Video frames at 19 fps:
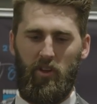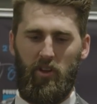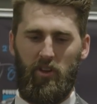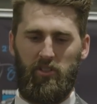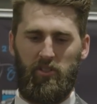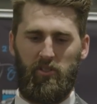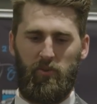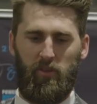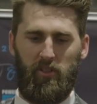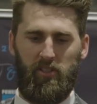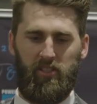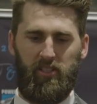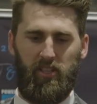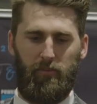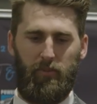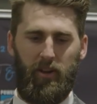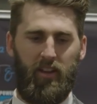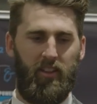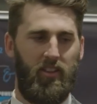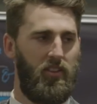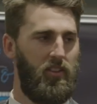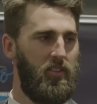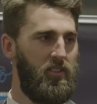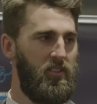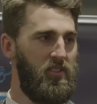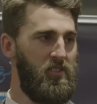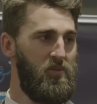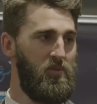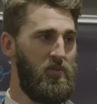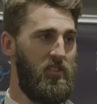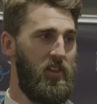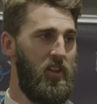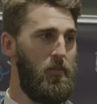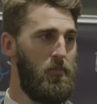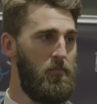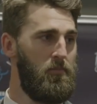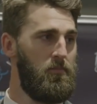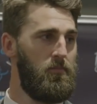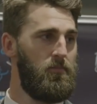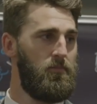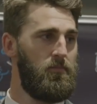I just want to celebrate this with them.